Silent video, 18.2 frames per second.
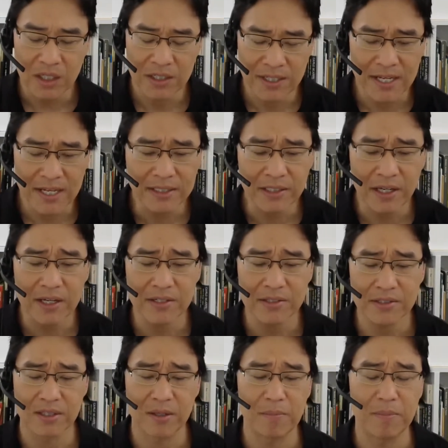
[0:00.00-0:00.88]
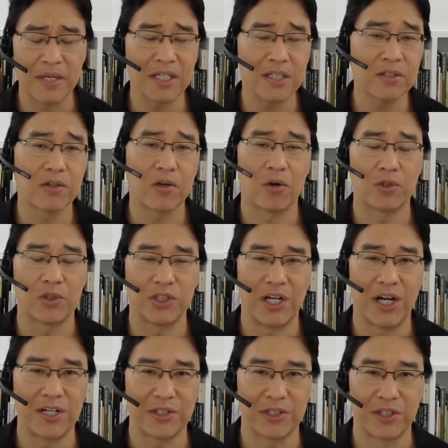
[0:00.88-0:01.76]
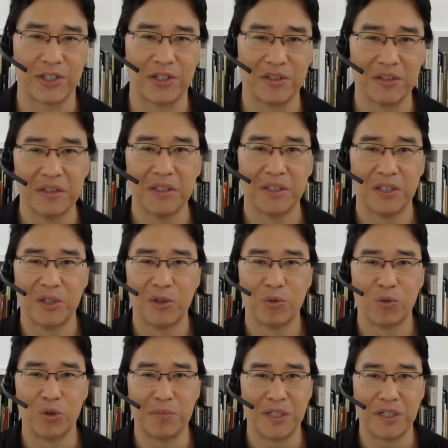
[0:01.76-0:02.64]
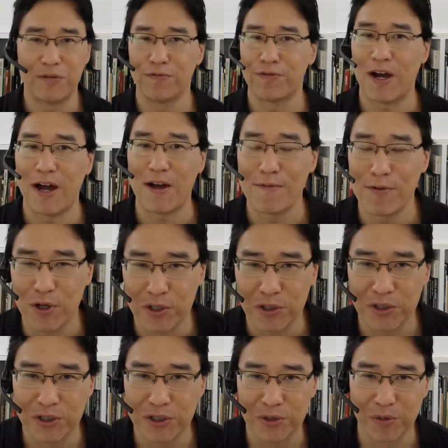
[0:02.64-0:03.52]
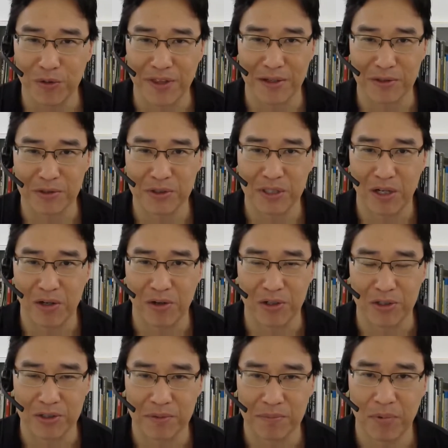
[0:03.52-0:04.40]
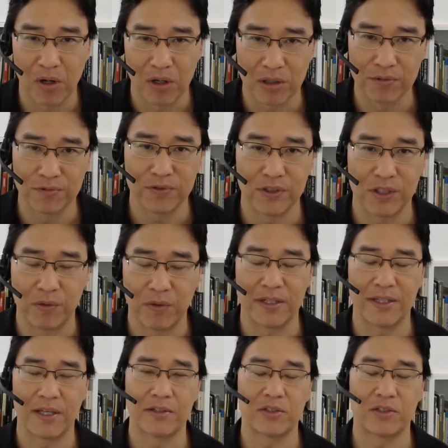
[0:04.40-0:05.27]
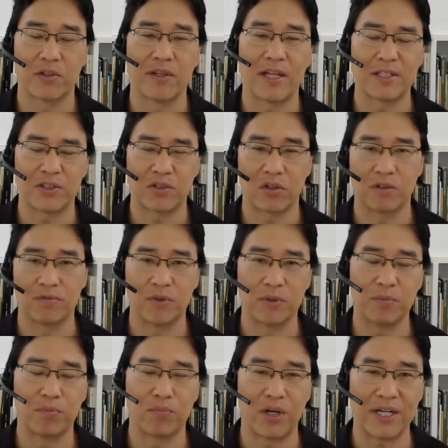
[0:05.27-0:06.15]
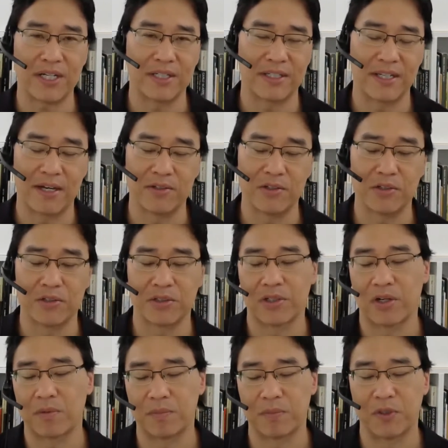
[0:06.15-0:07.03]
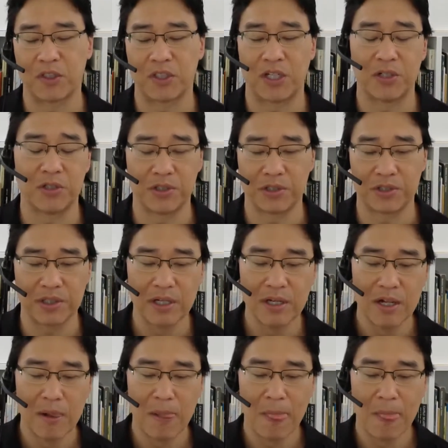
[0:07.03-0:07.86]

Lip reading: In that case, the bidding negotiation would be $500 to $1,000 part of the fee, right? That's sort of if we break it down using our percentages.